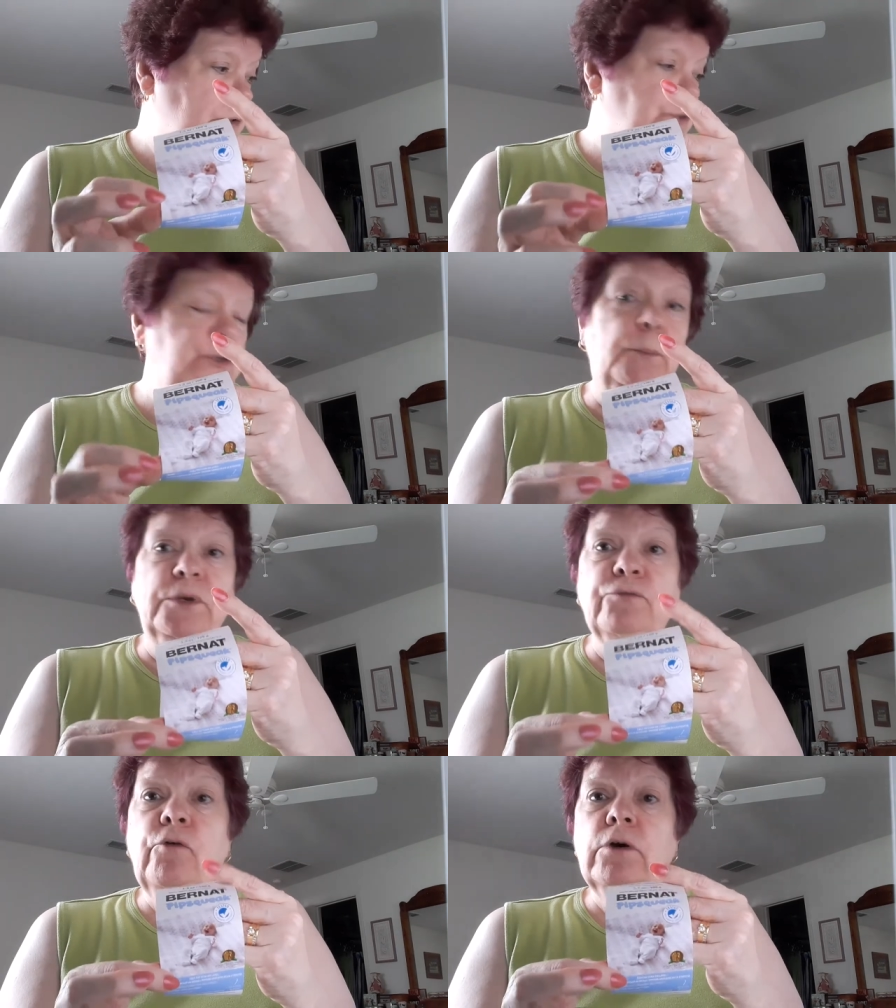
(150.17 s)
So
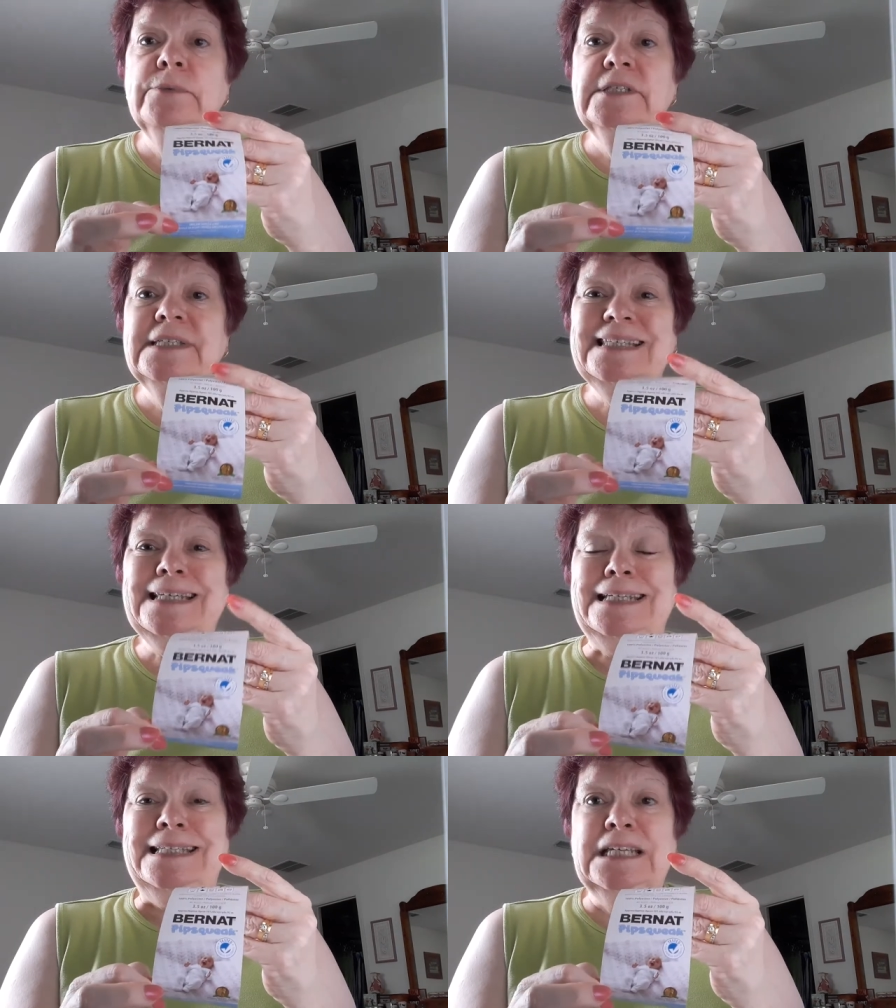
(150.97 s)
before it was
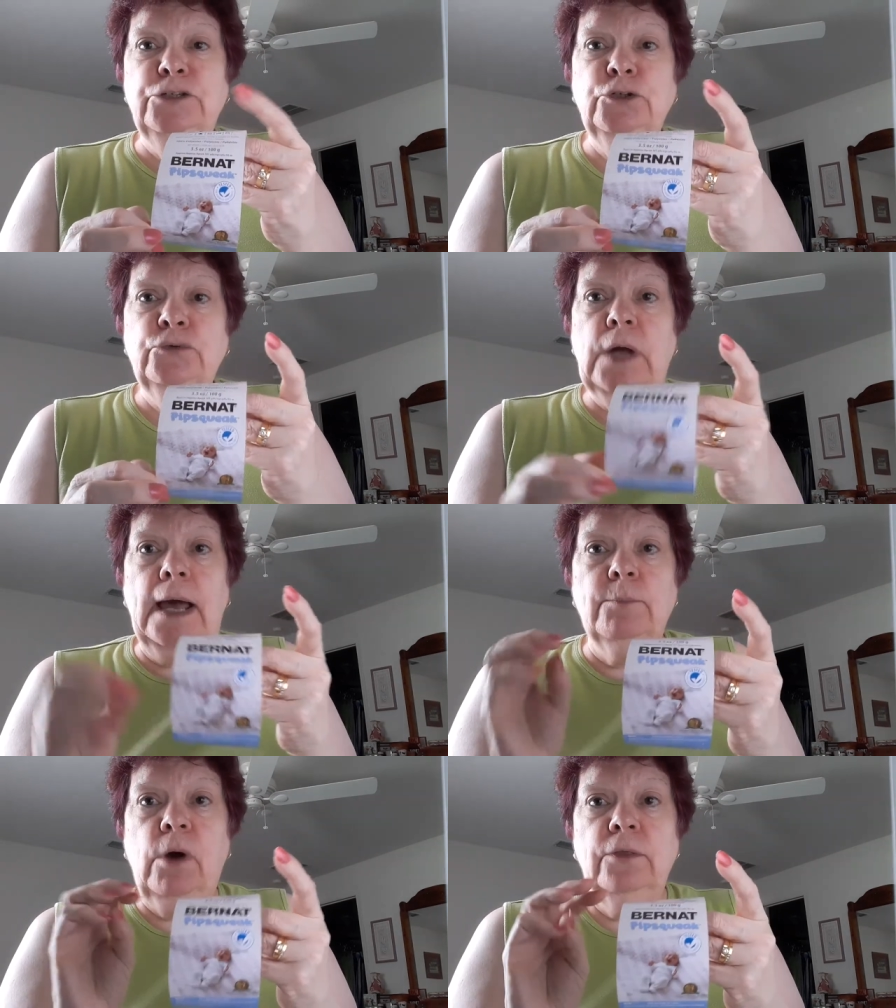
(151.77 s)
discontinued,
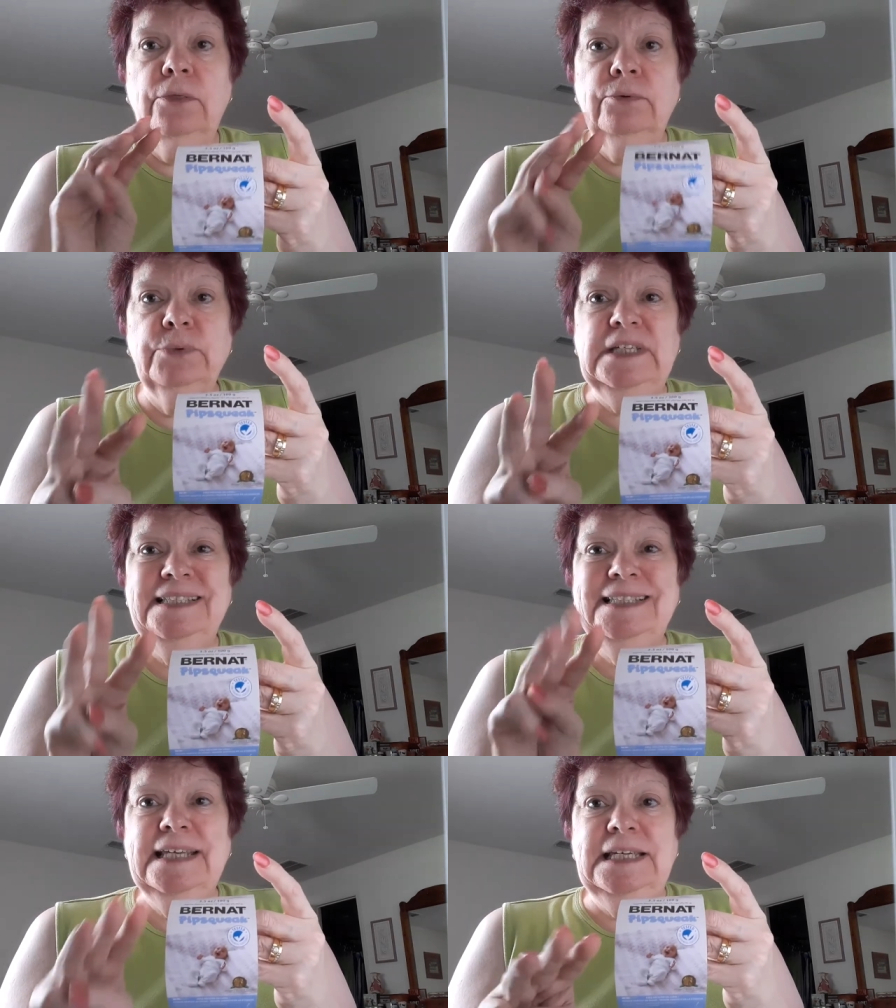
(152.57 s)
I bought 3
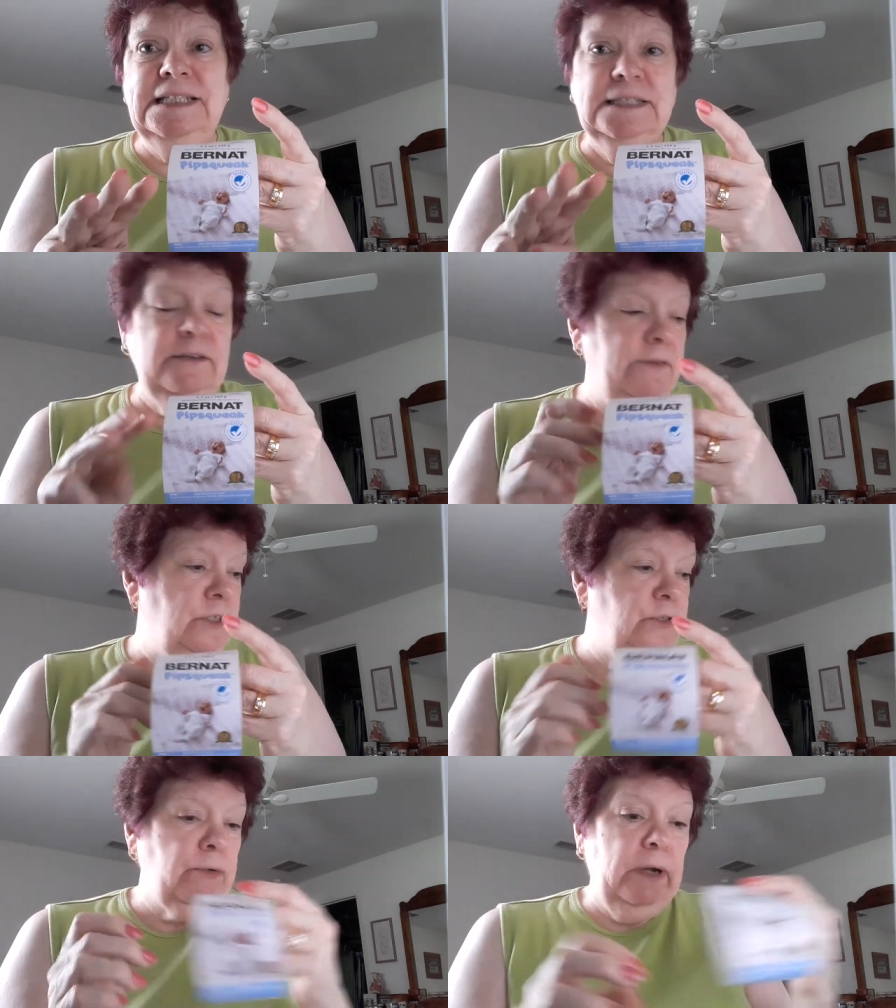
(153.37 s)
skeins of
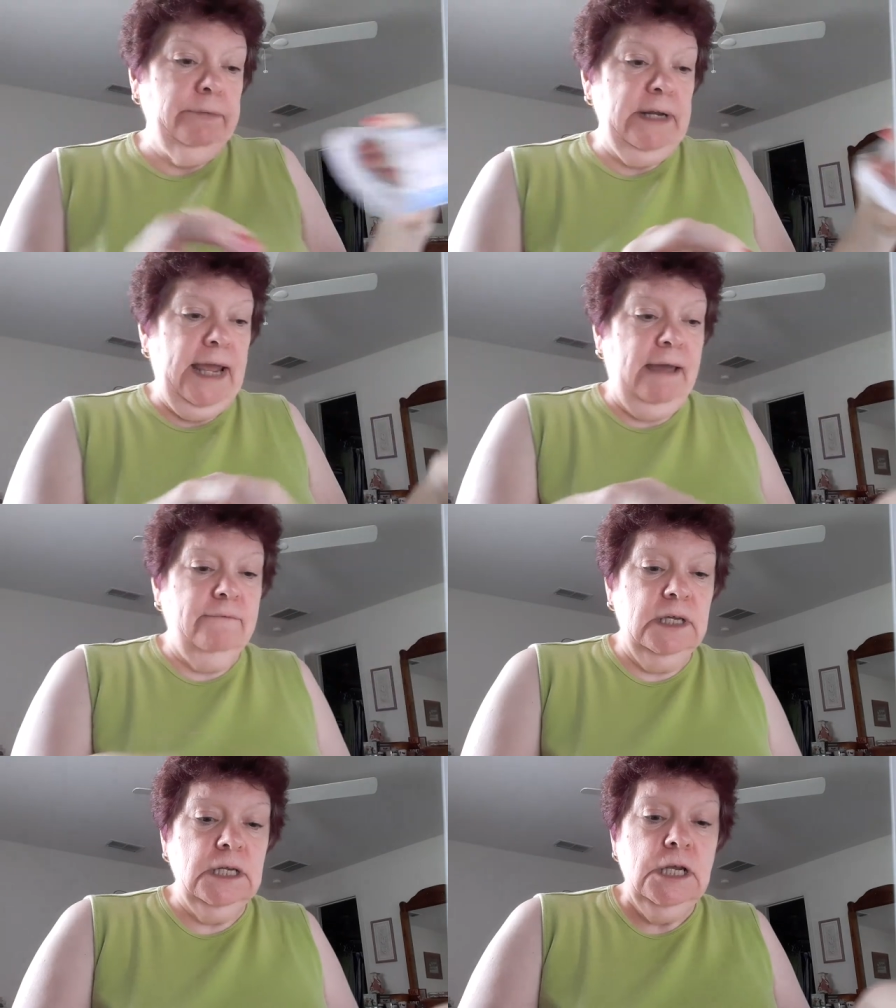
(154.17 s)
it so I would have it